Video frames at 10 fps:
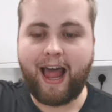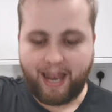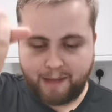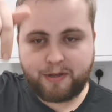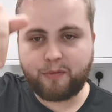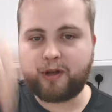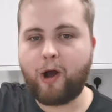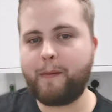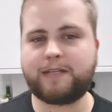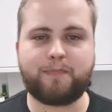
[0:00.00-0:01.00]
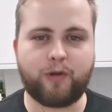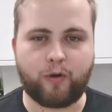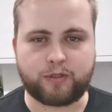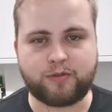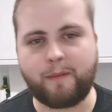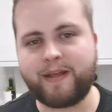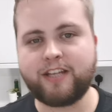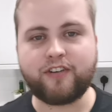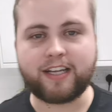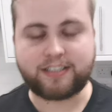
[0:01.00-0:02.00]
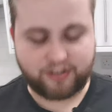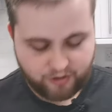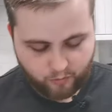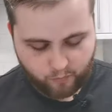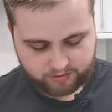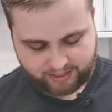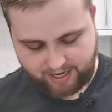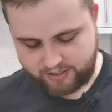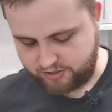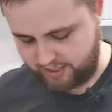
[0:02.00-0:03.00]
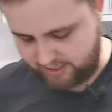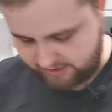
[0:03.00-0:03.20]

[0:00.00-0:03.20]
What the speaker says: let me know in the comments below, so I'll be interested to know what that actually